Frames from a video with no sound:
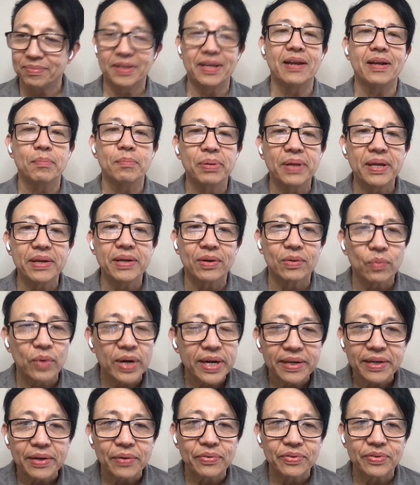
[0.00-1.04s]
getting played on
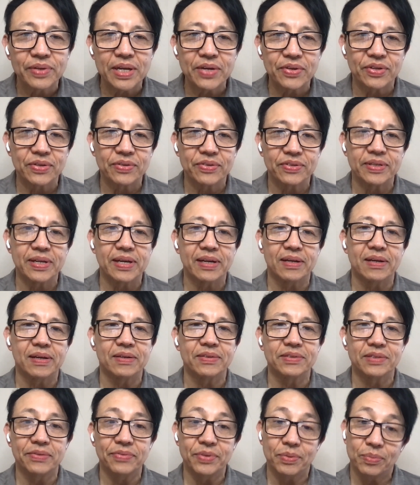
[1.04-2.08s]
radio stations and that
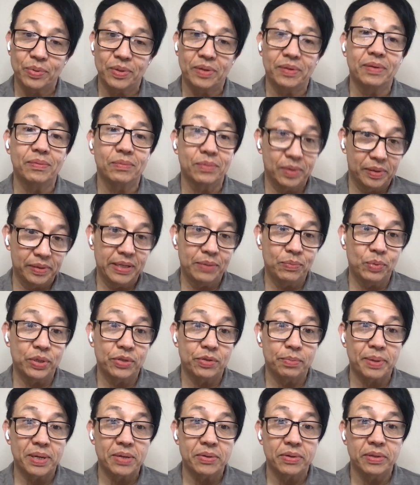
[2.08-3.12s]
kind of stuff. It really
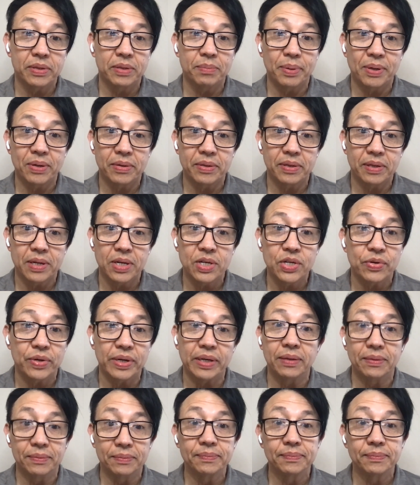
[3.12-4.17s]
would depend on the part of the country.